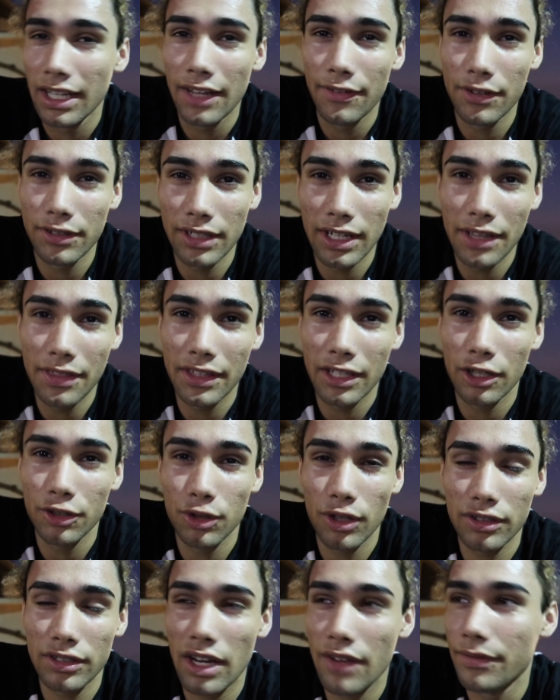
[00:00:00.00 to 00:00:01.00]
If there's anything else you
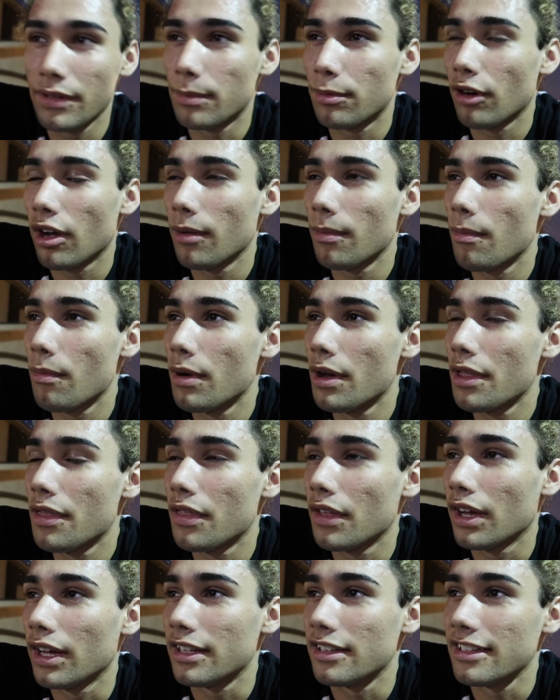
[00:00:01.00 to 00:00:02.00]
guys are having a problem with,
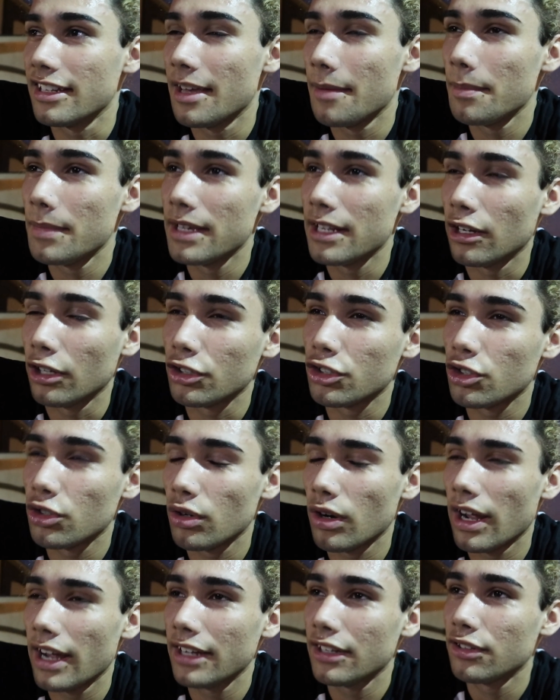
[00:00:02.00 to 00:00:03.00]
DM me and I'll
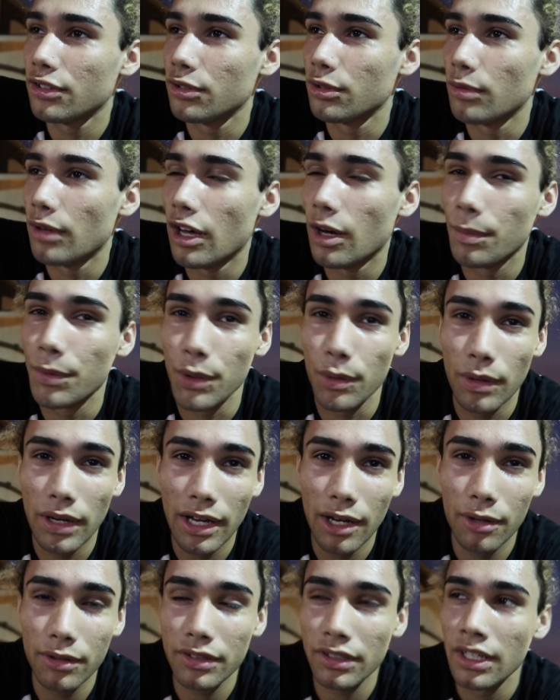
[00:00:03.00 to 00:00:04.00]
try to help you
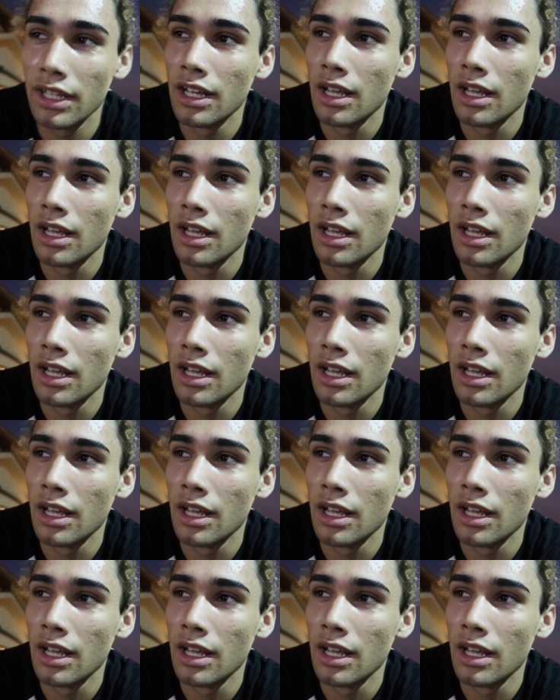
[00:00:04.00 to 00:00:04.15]
out.